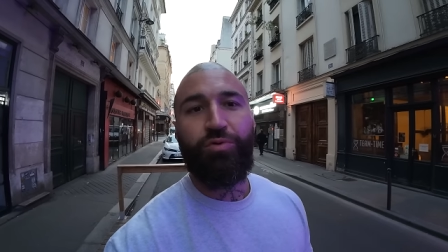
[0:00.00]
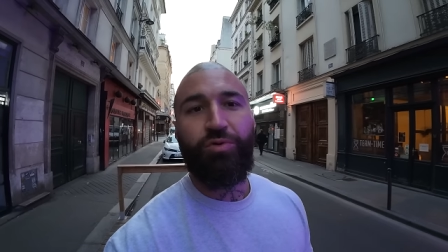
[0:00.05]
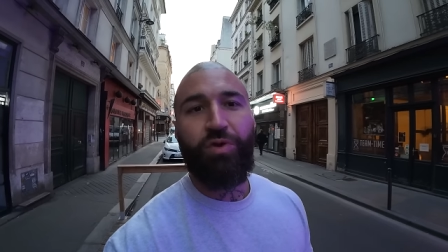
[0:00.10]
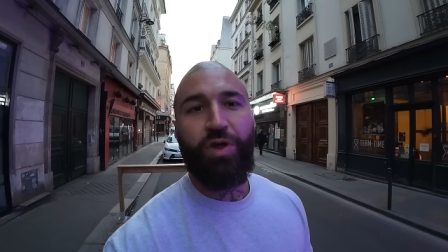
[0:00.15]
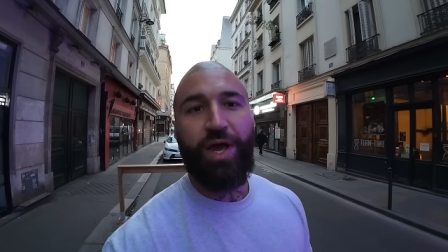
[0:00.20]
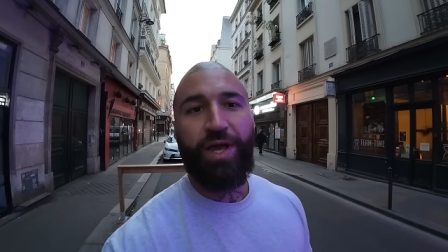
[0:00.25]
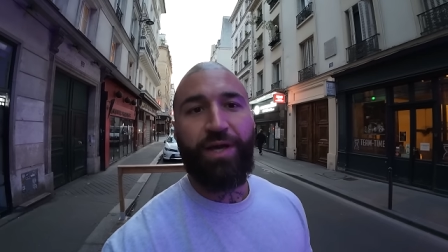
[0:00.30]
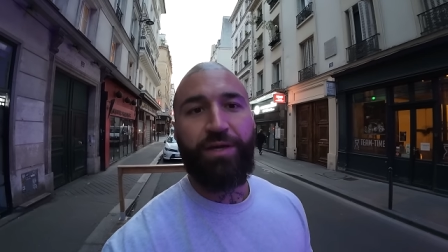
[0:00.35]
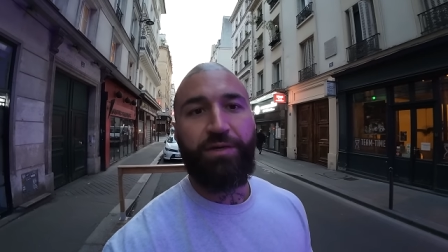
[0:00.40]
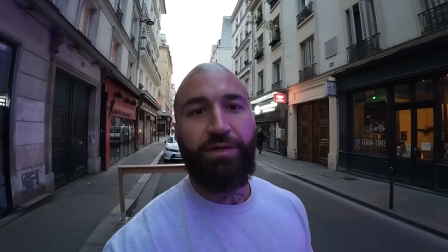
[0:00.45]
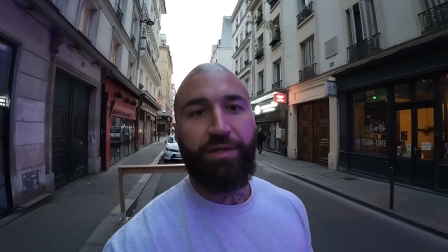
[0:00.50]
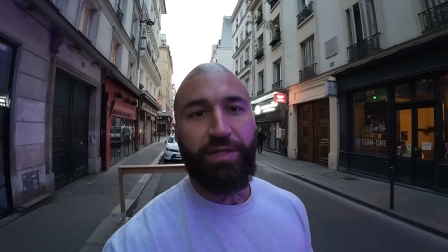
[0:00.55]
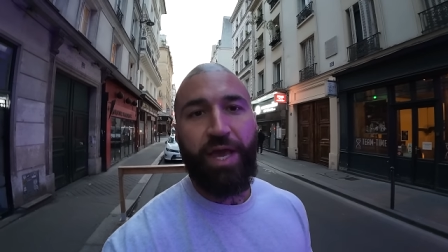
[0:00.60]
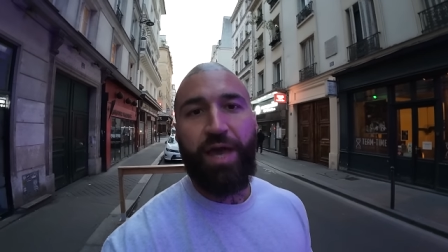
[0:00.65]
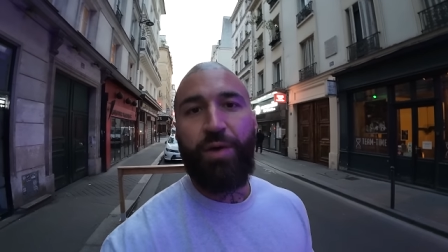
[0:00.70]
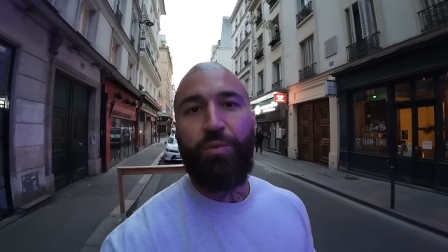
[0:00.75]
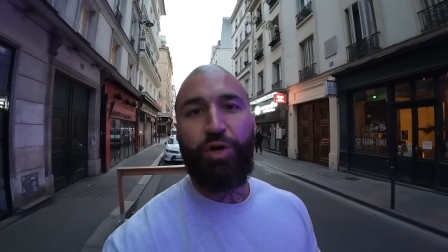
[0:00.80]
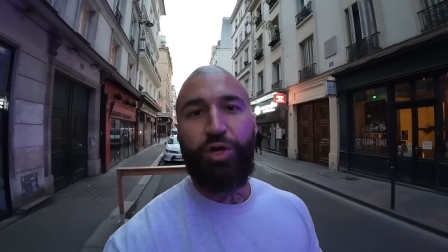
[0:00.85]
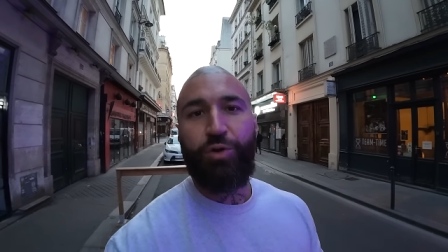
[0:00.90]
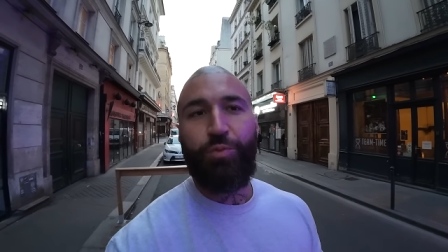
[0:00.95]
Like, yeah,
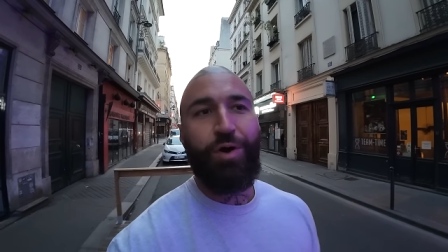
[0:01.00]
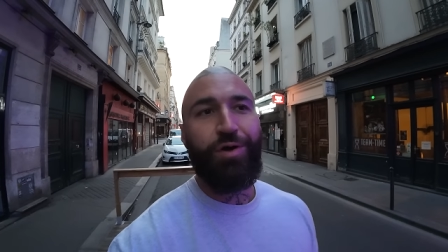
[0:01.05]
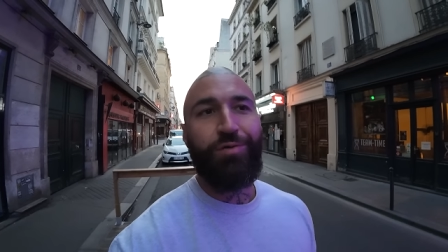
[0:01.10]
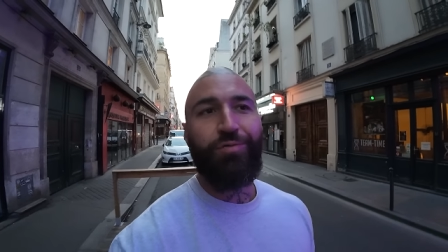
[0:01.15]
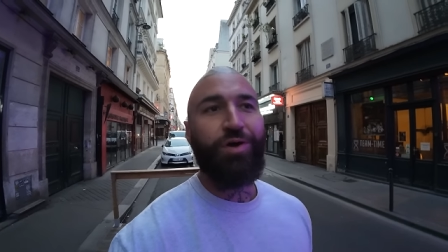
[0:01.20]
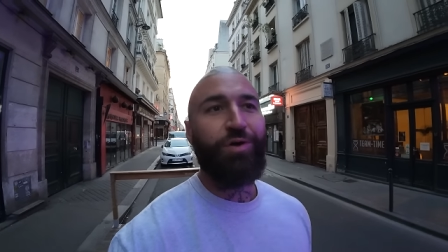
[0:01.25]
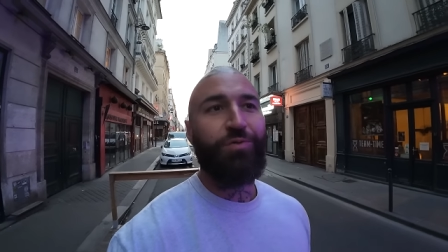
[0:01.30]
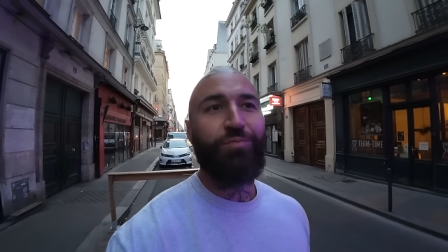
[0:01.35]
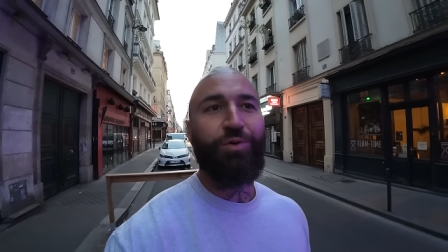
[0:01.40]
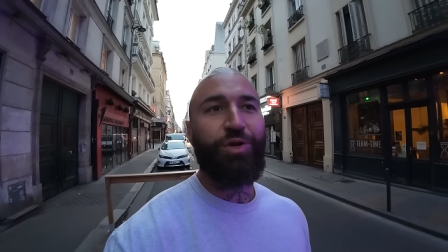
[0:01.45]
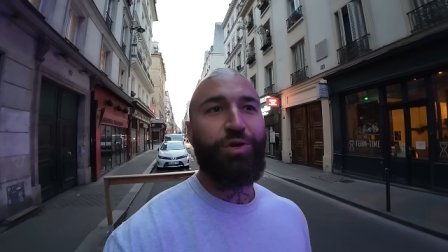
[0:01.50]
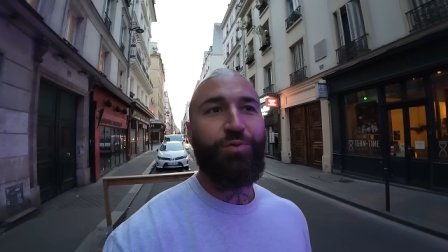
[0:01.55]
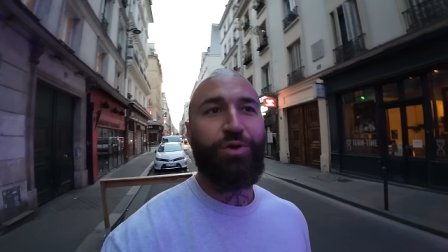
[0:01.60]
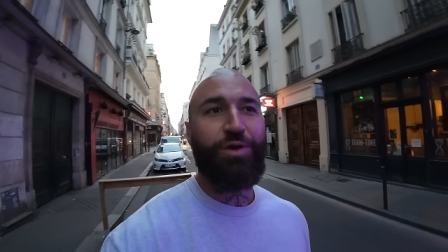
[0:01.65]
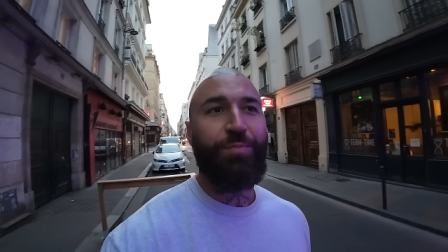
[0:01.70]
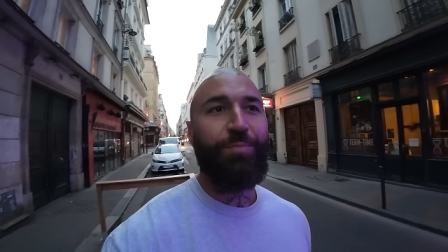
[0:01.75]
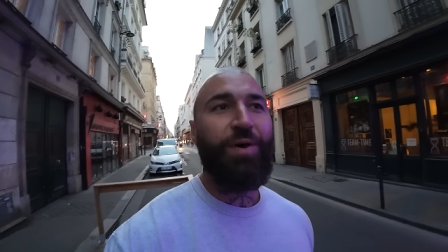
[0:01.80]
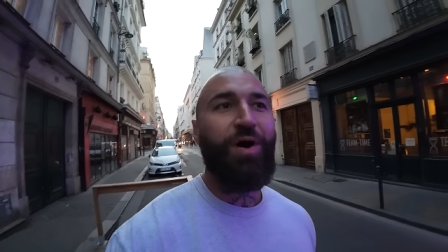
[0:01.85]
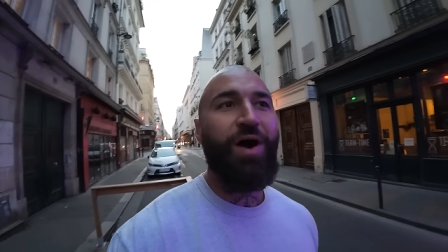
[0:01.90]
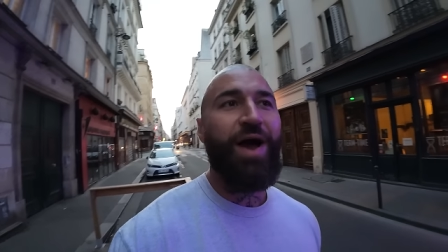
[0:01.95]
what do you want? Like, what do you want
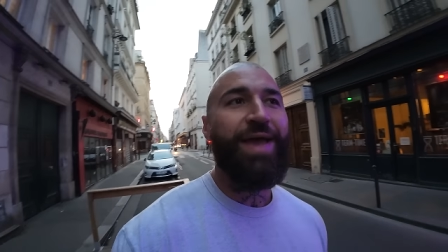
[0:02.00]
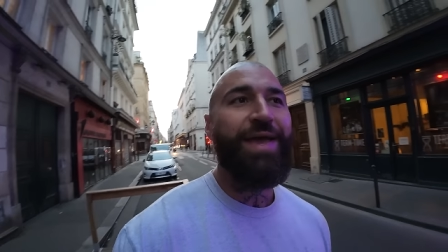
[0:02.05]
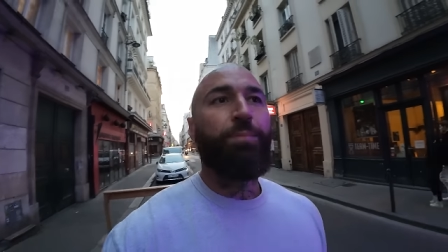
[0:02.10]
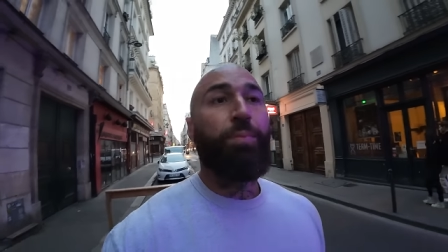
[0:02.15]
to buy?